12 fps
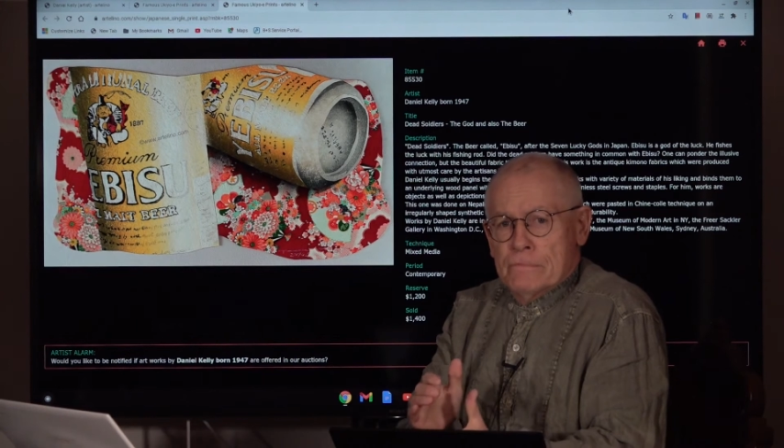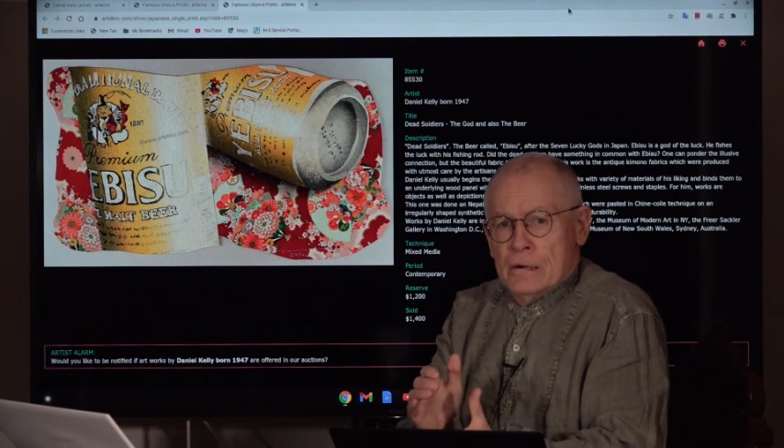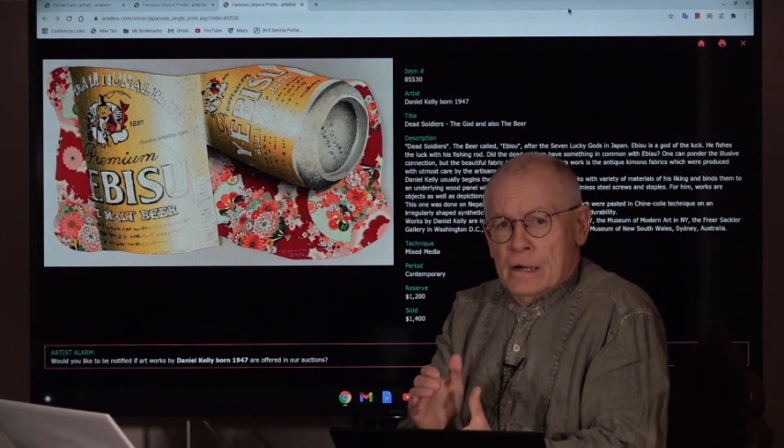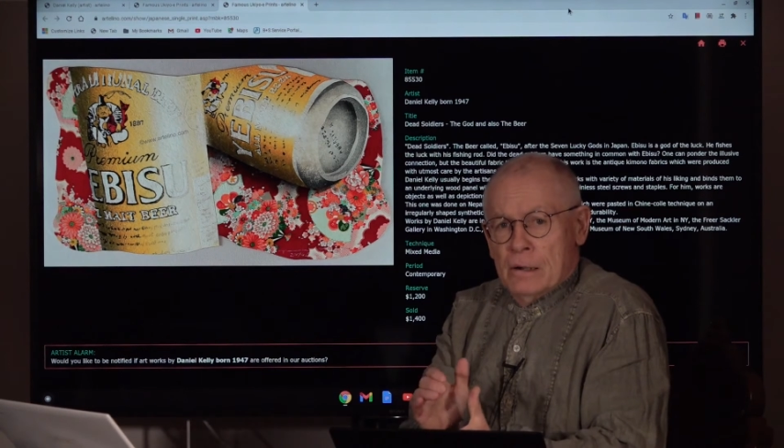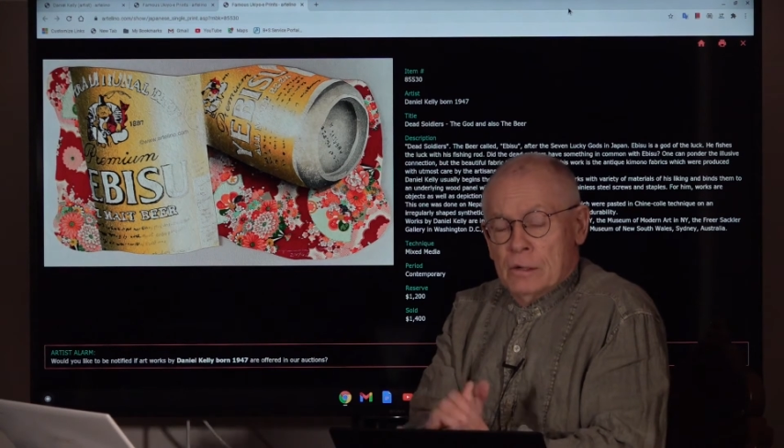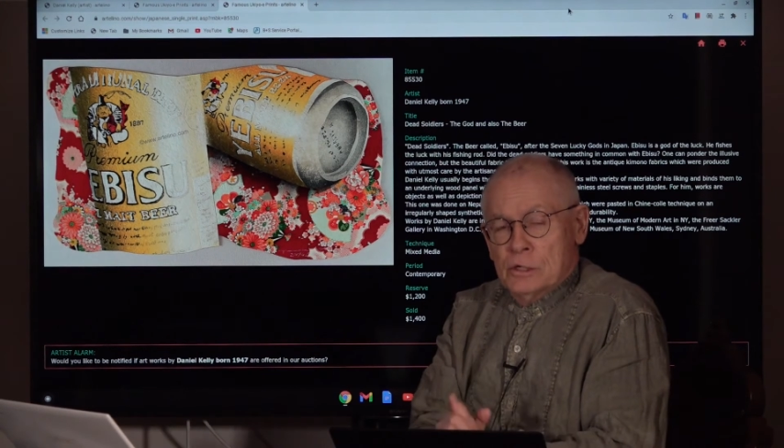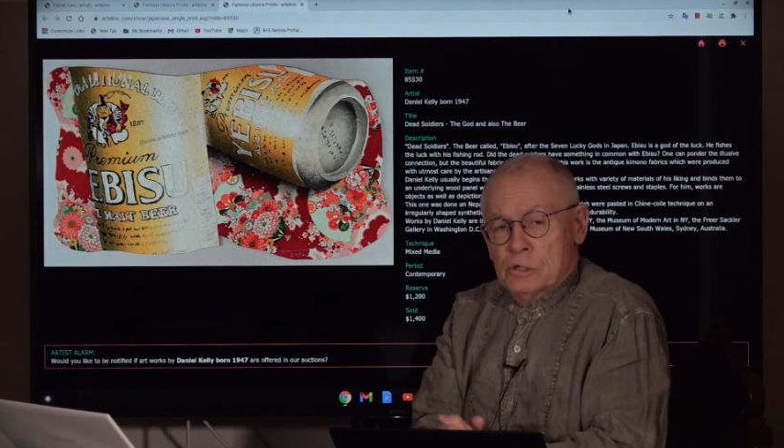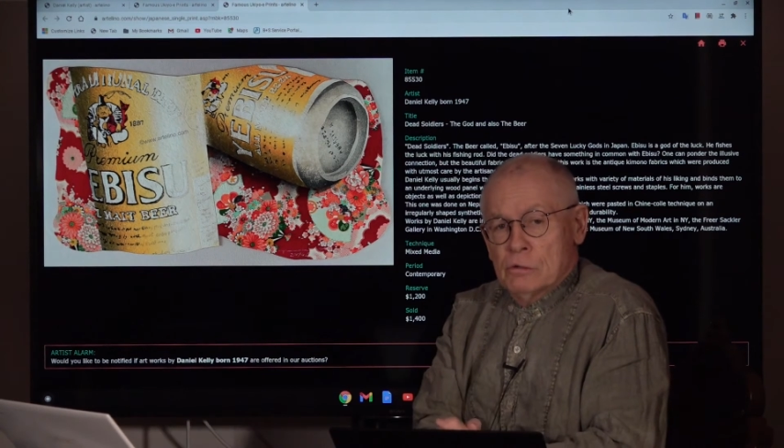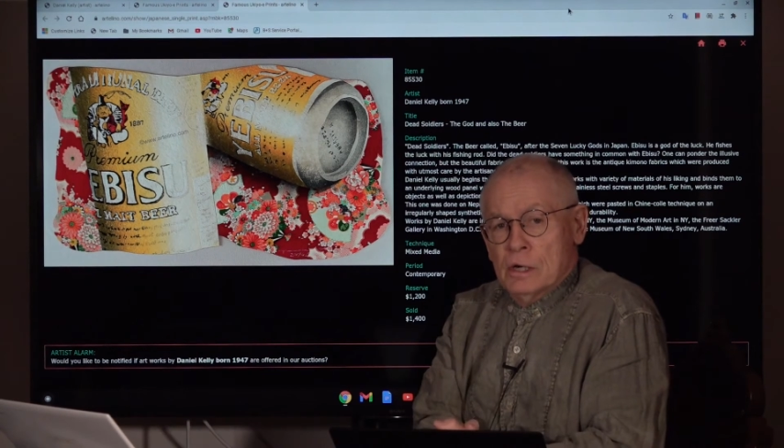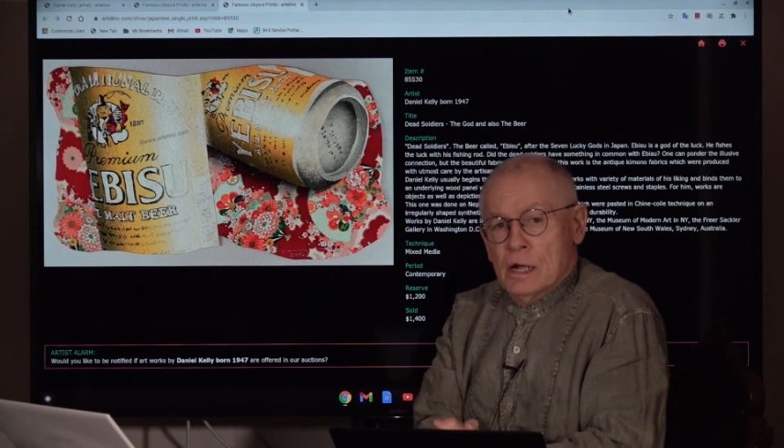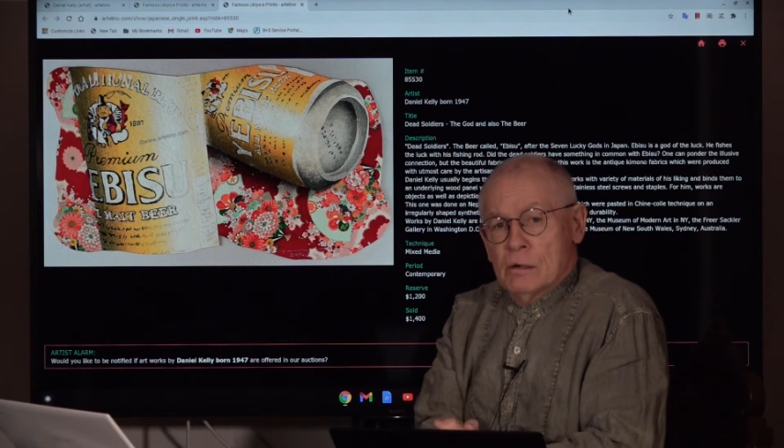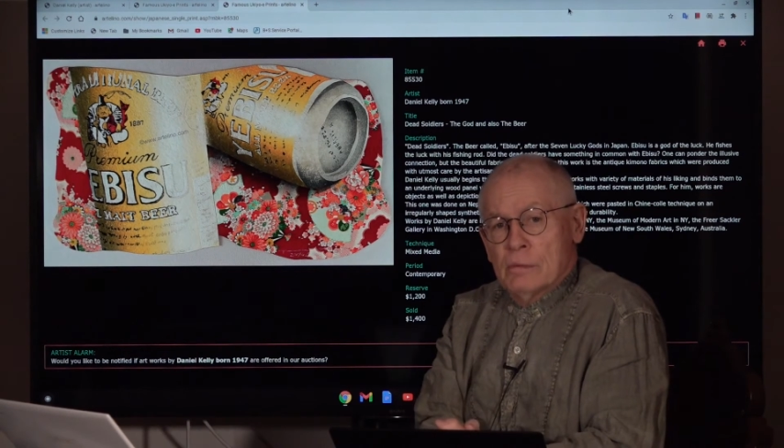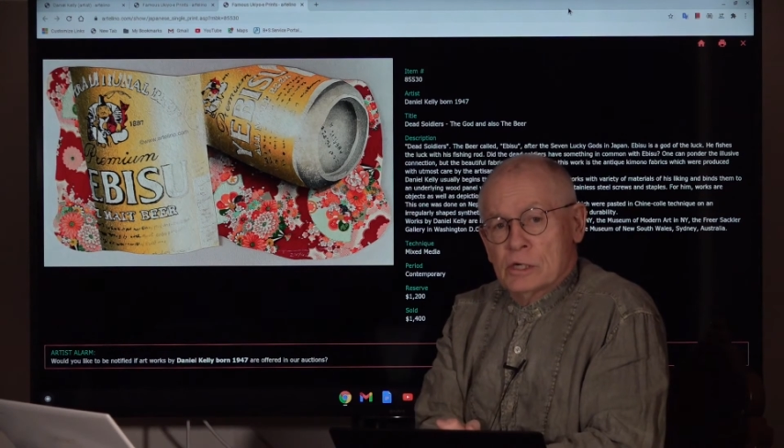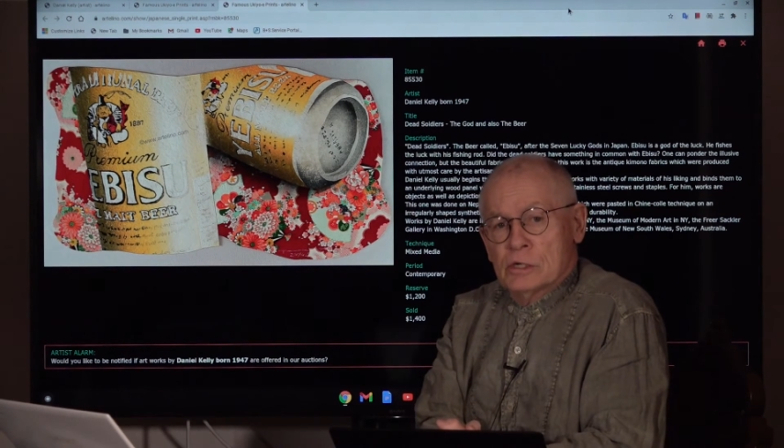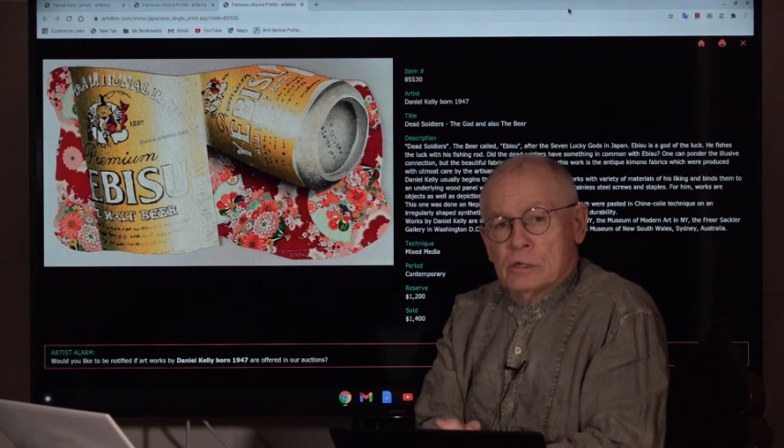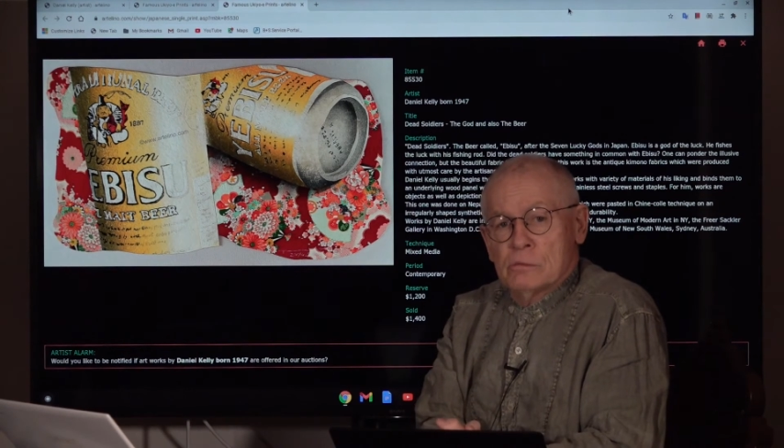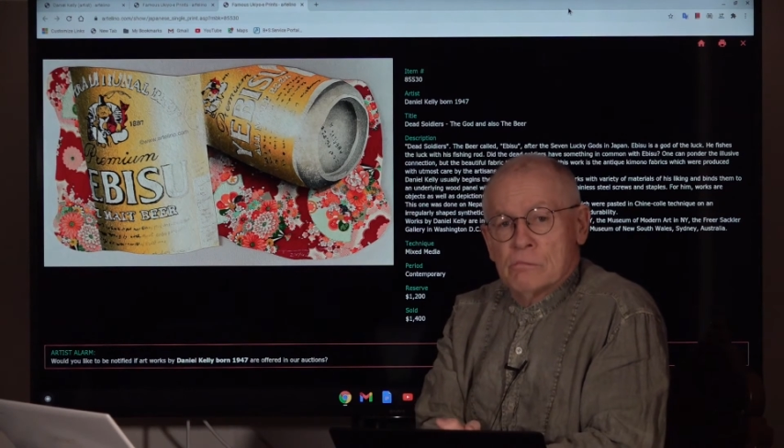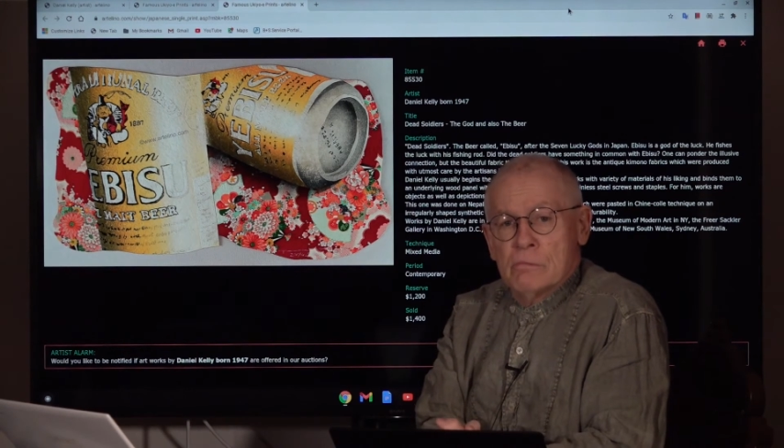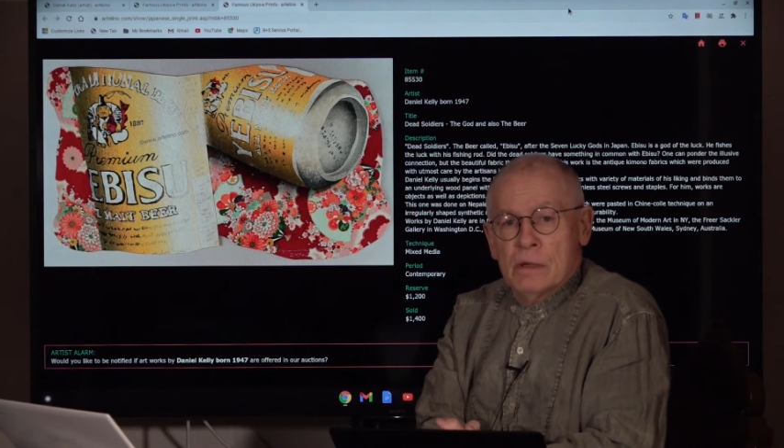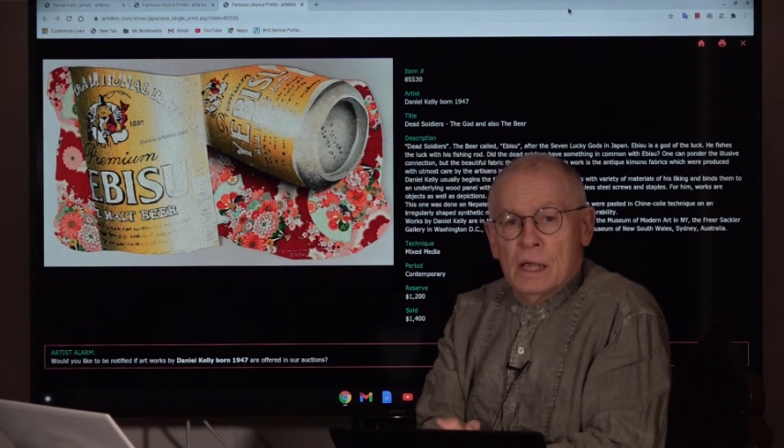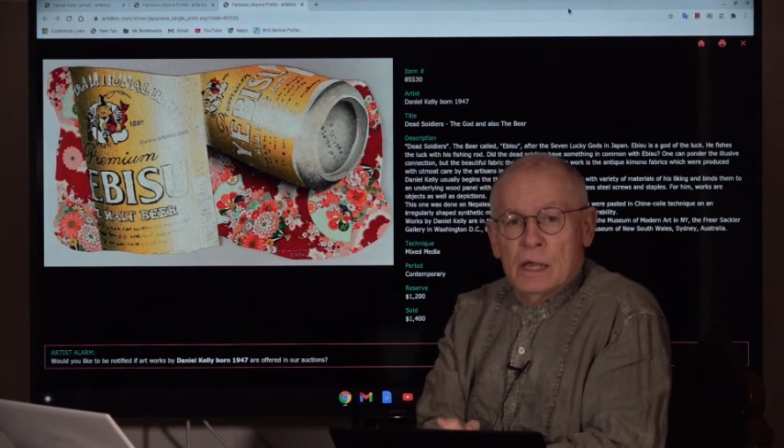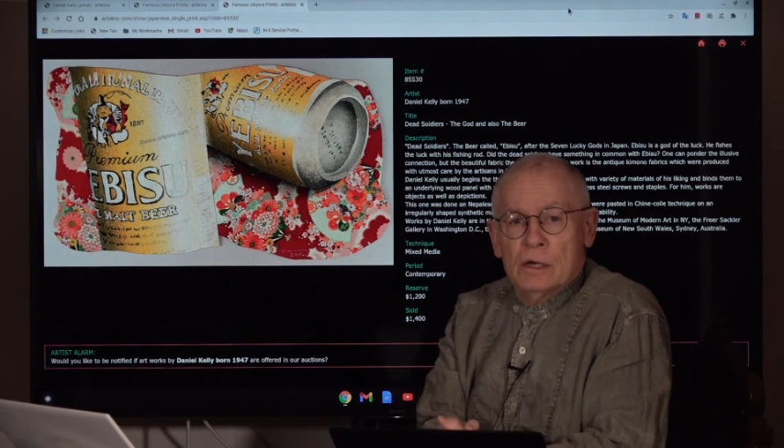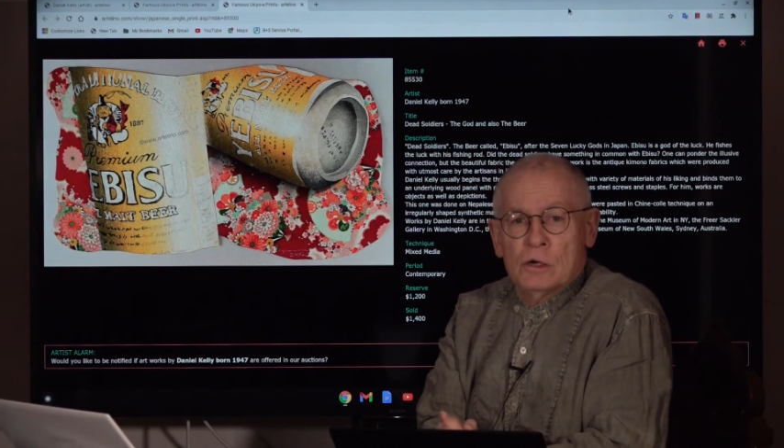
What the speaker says: I'm not sure how much you may